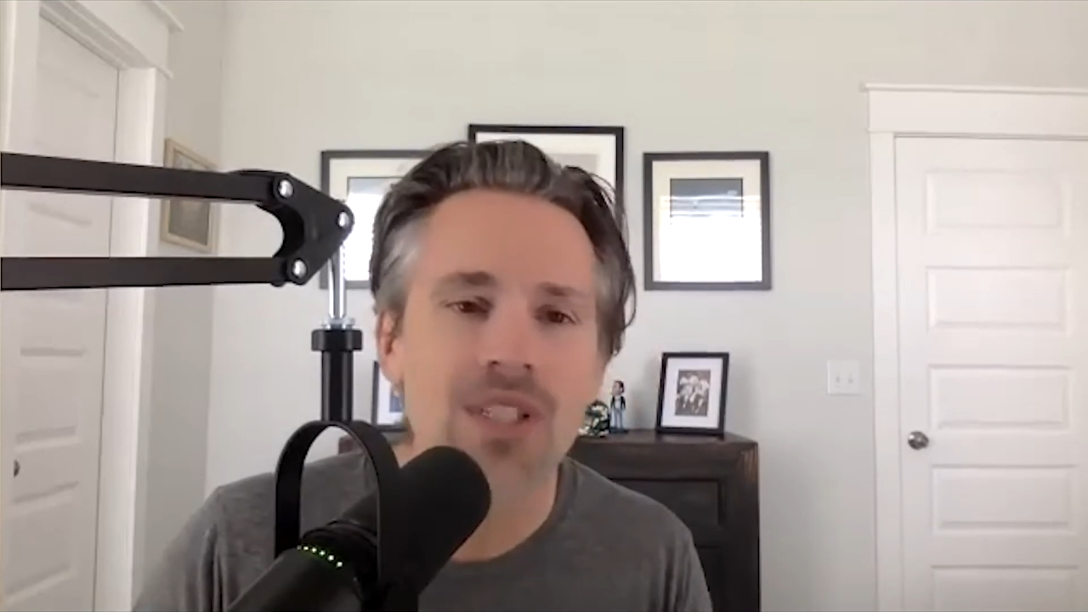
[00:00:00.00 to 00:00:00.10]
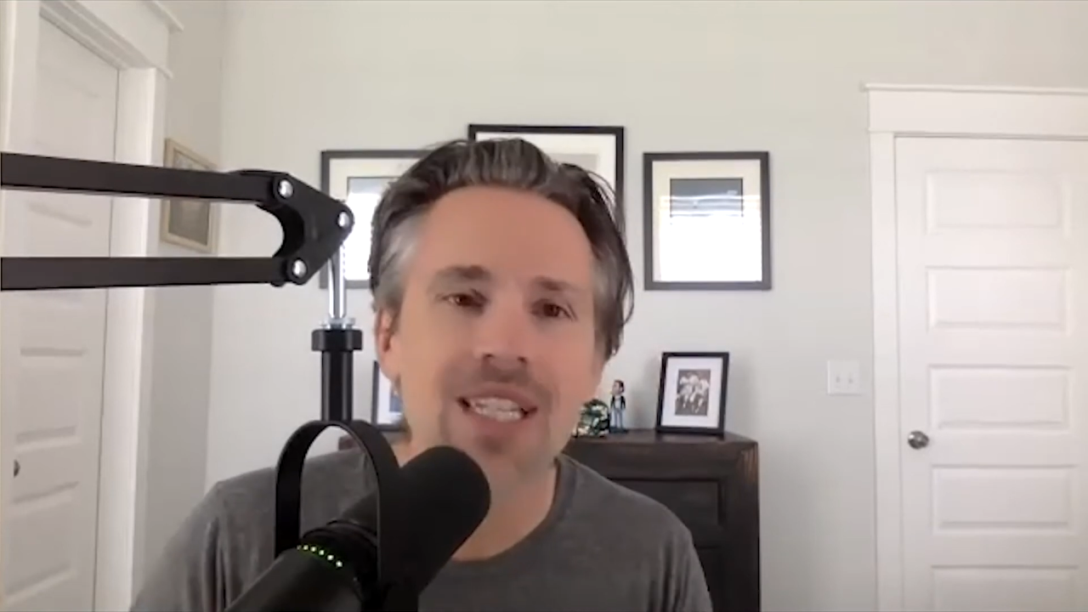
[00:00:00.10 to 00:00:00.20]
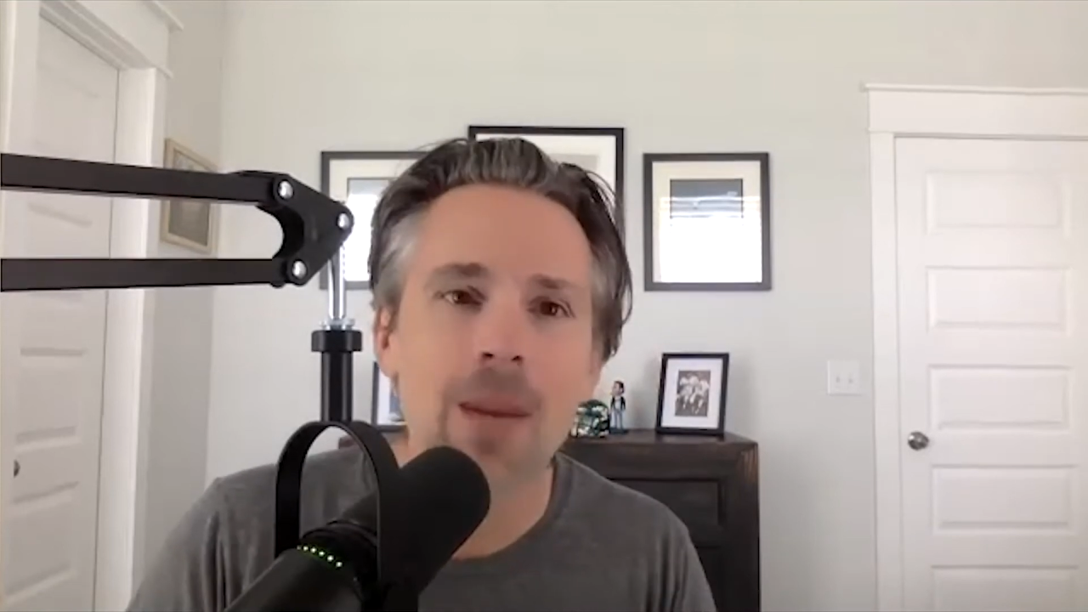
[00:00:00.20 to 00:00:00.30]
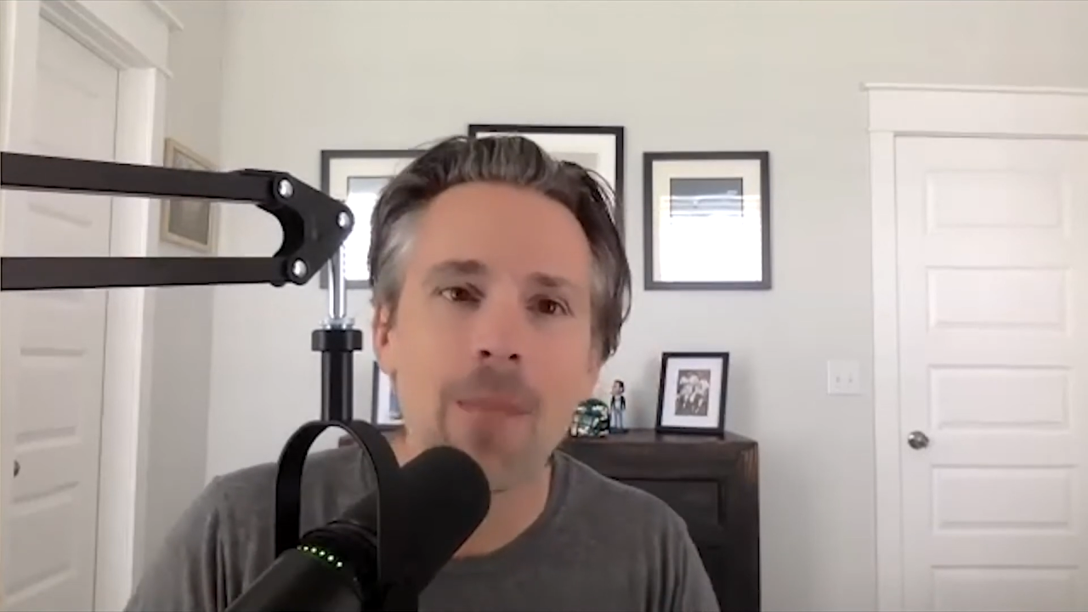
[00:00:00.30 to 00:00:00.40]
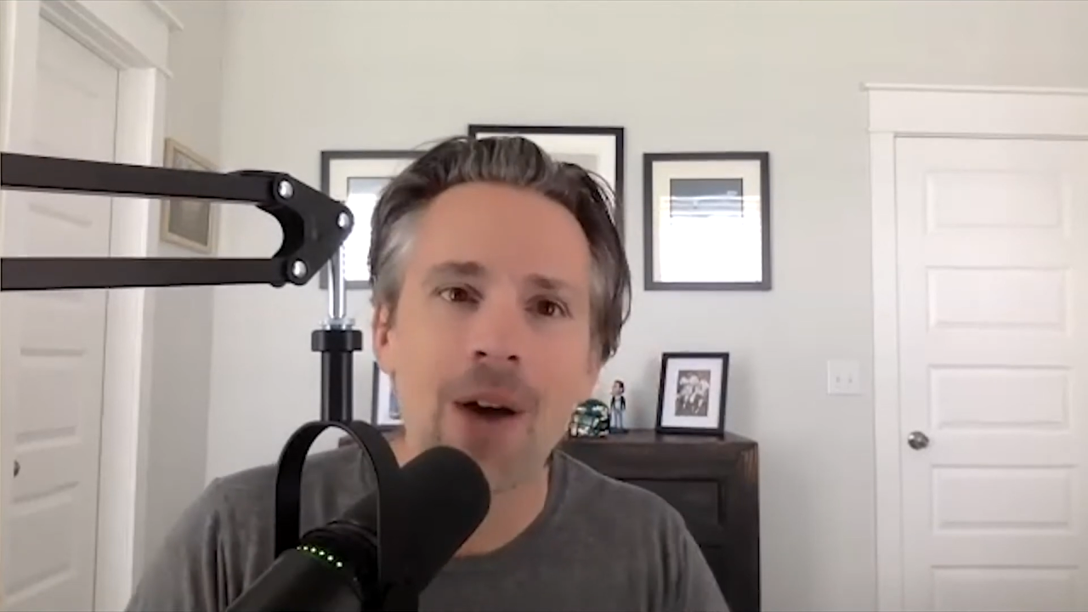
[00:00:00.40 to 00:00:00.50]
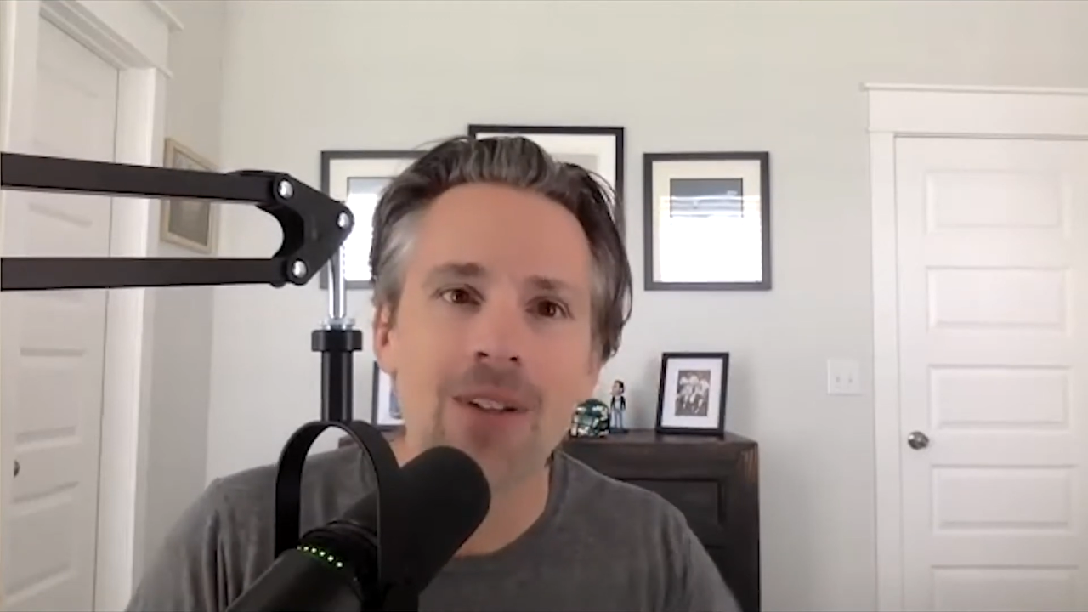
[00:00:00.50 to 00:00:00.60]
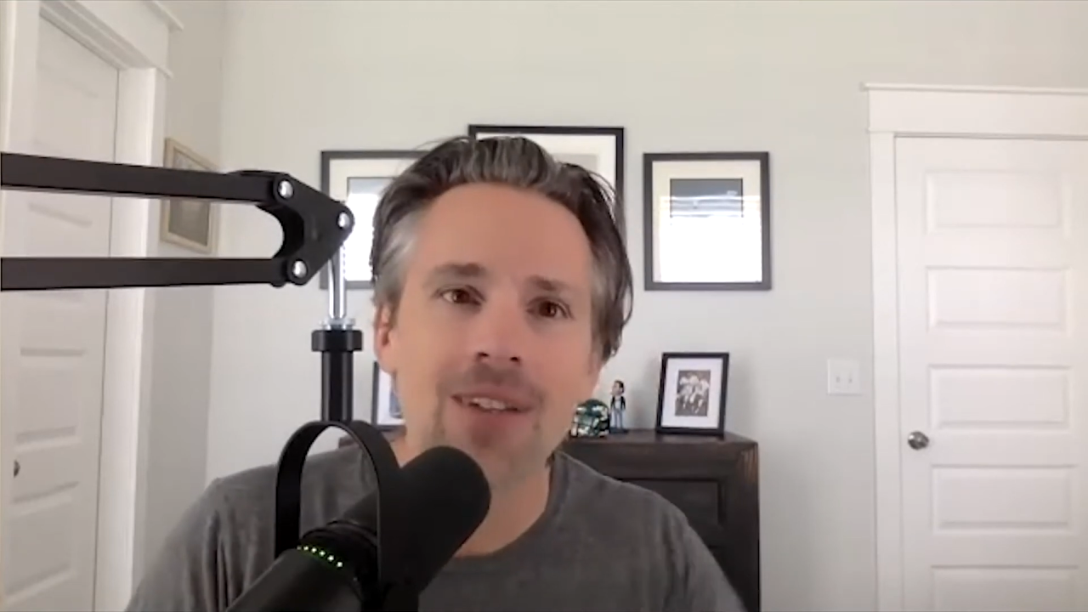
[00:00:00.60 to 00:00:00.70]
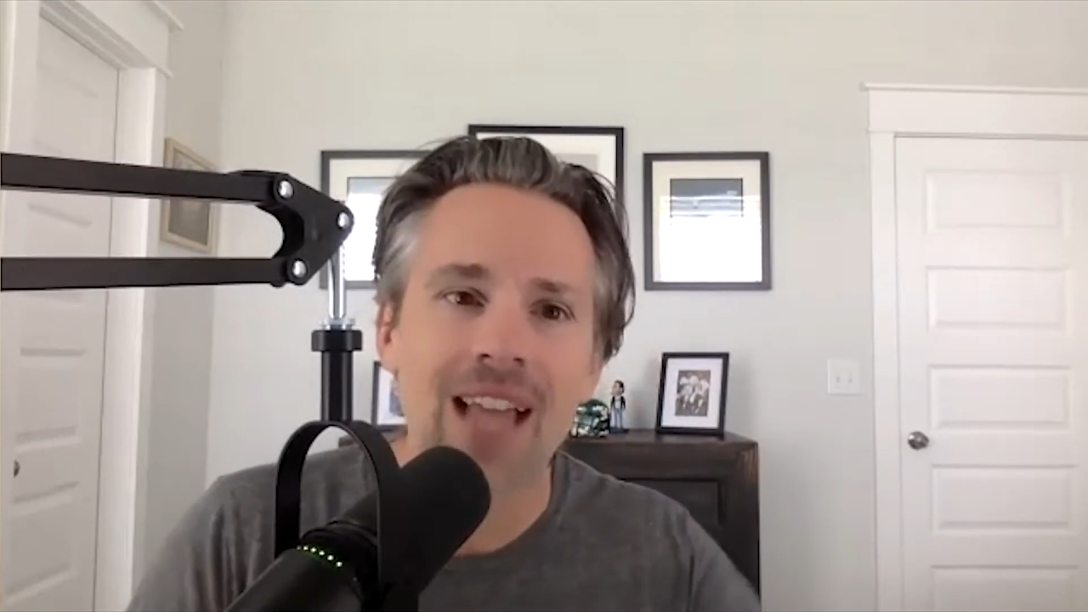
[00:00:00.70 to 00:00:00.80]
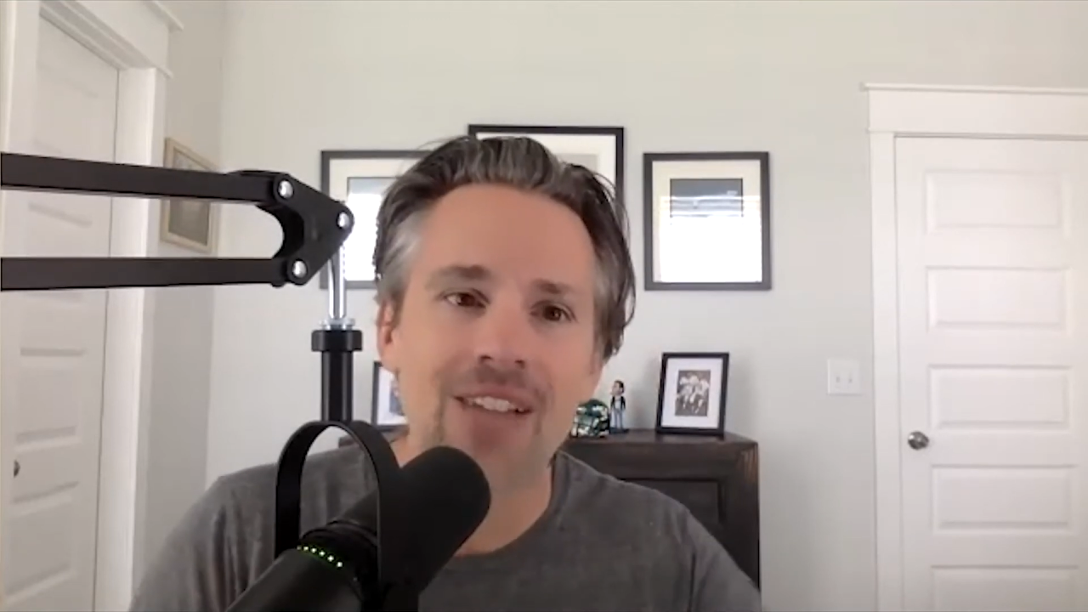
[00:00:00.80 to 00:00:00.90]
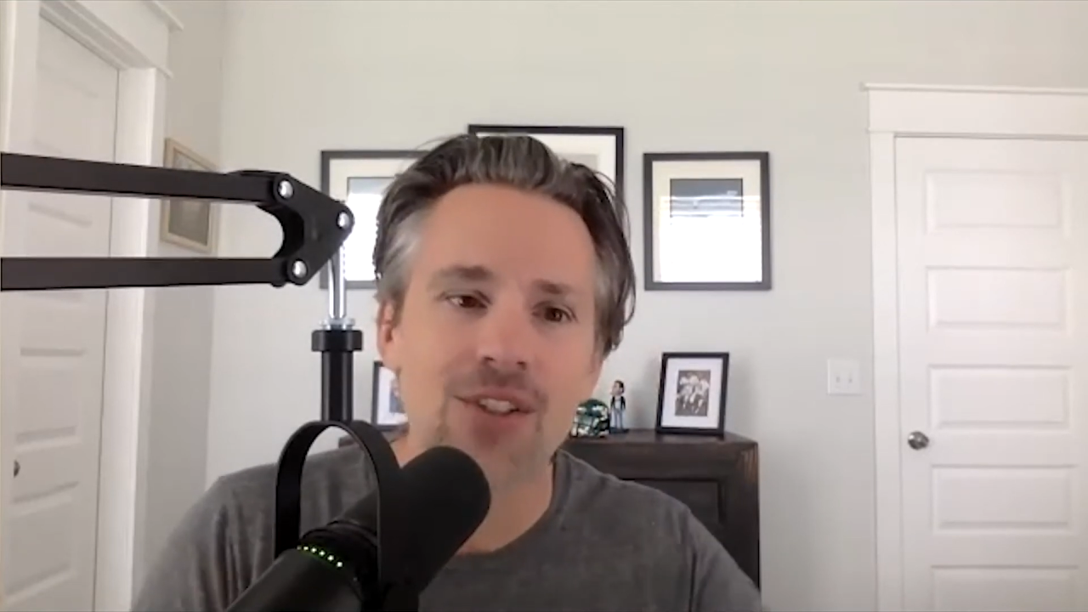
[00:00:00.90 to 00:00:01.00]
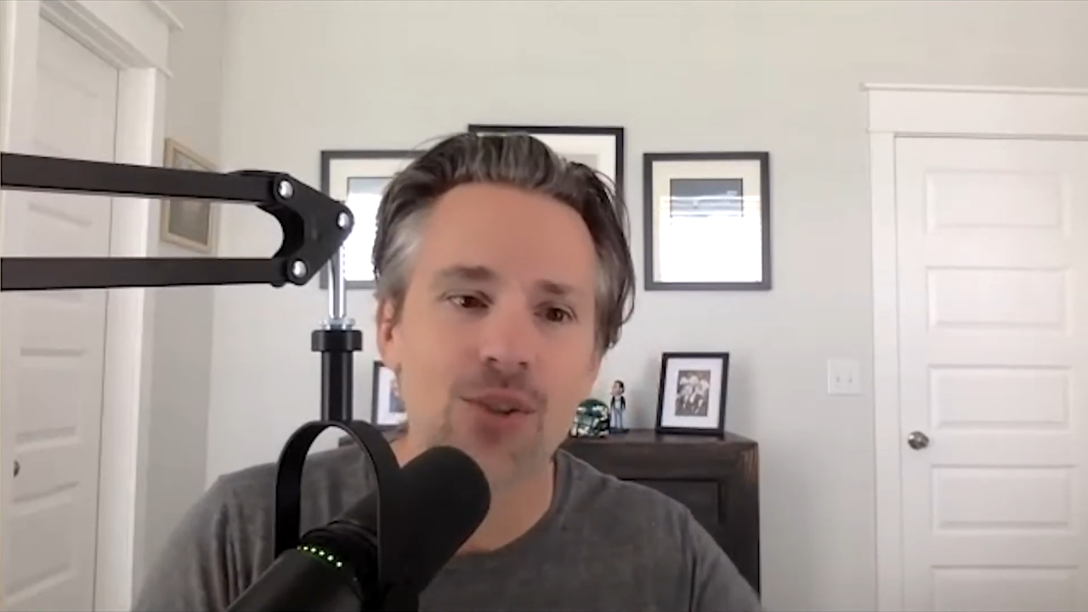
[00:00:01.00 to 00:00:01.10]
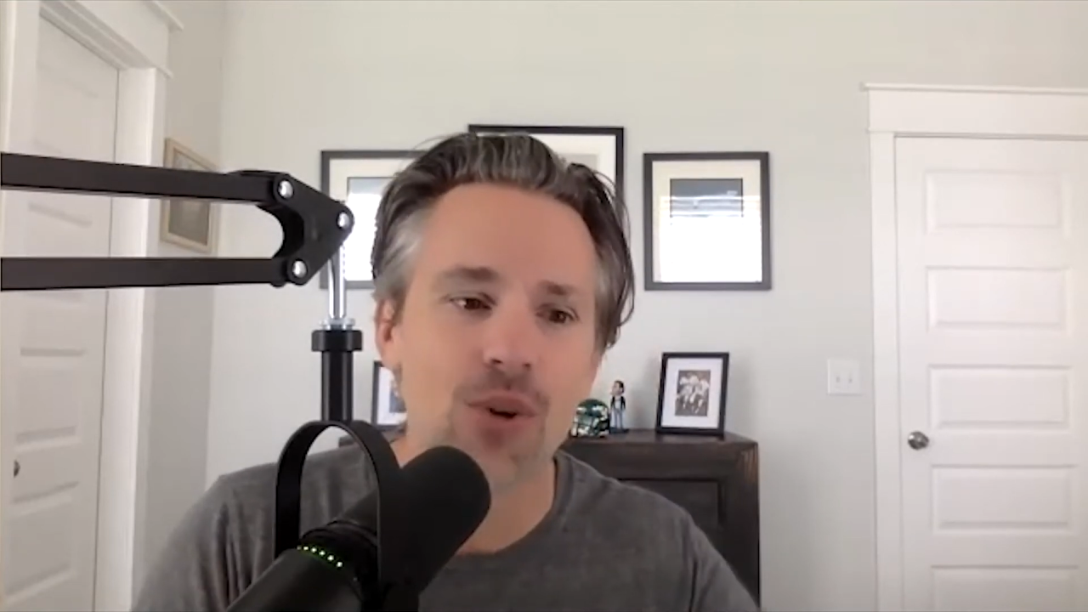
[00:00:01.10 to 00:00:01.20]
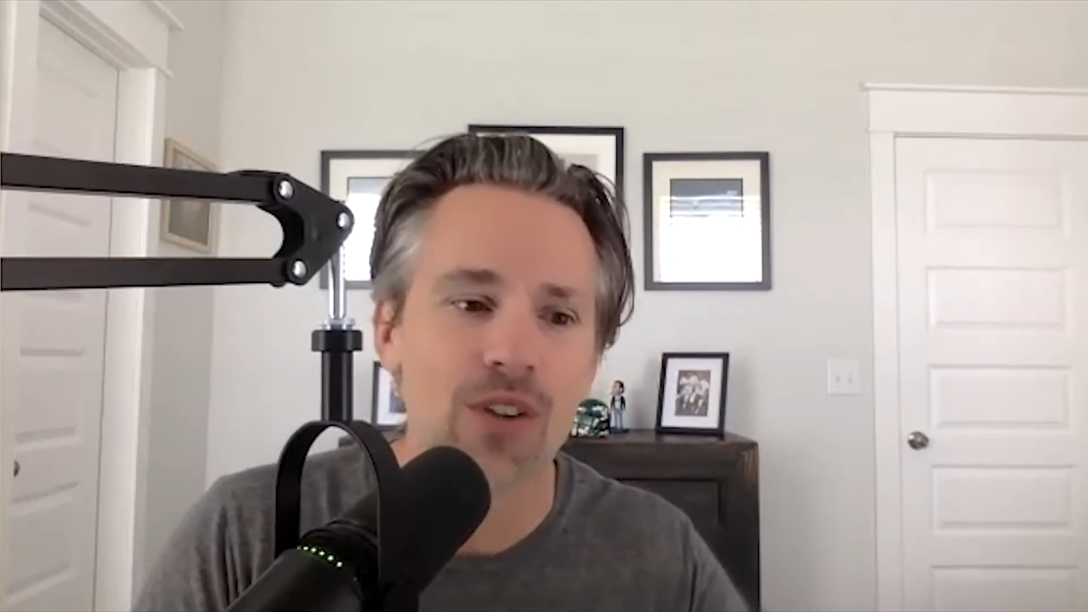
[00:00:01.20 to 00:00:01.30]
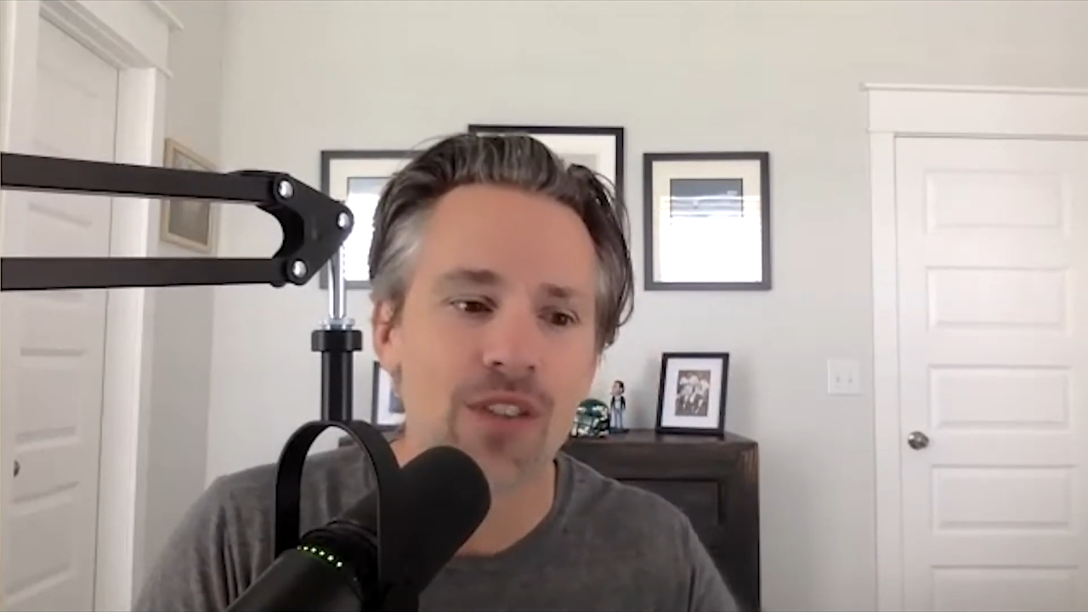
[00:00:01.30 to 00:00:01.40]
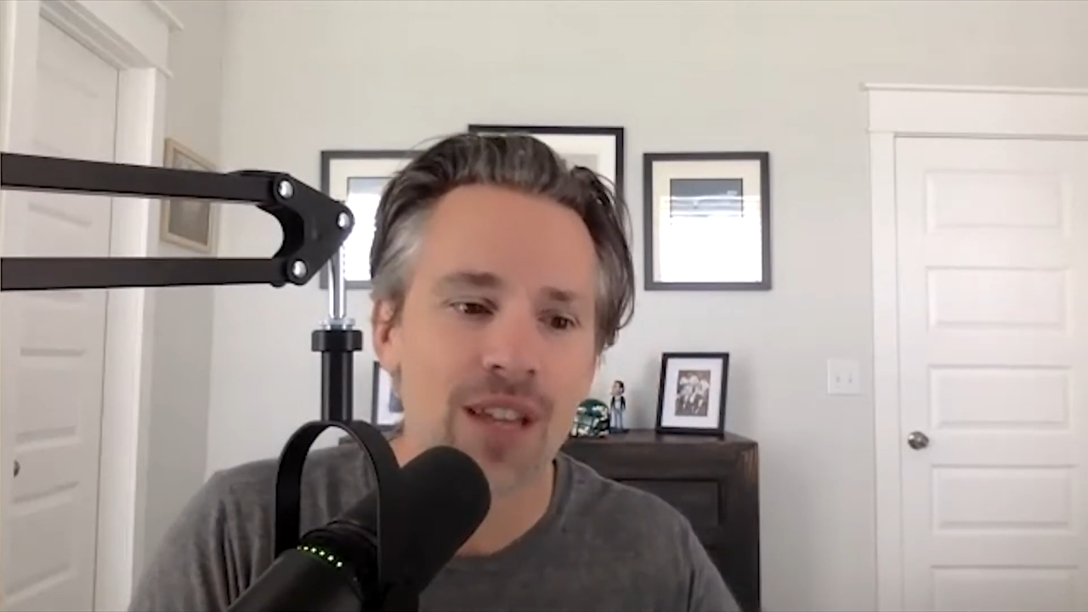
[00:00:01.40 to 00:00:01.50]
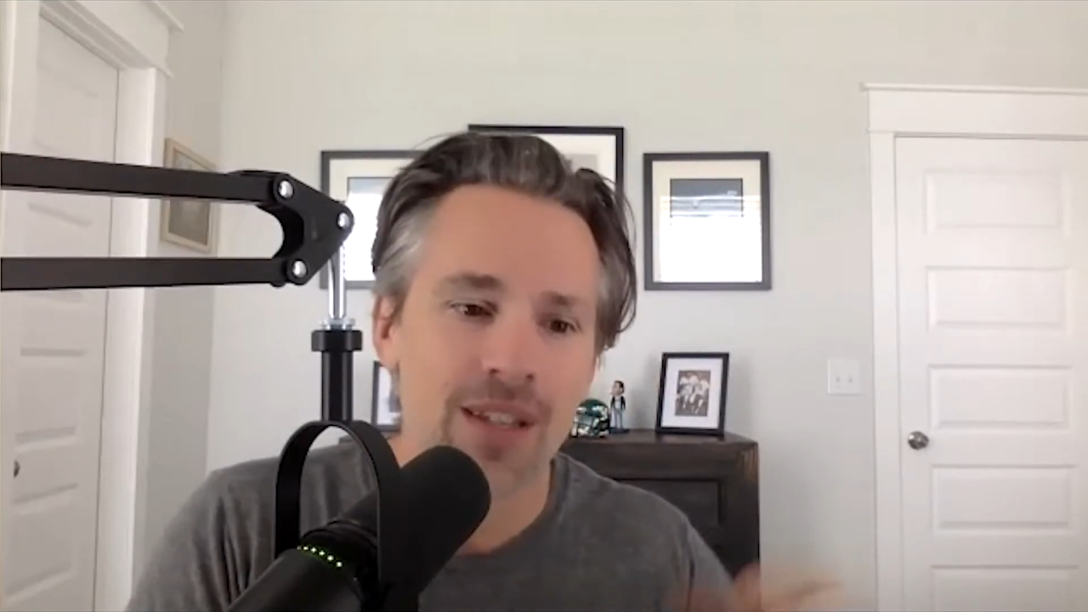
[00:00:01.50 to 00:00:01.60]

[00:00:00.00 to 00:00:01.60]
it about that sort of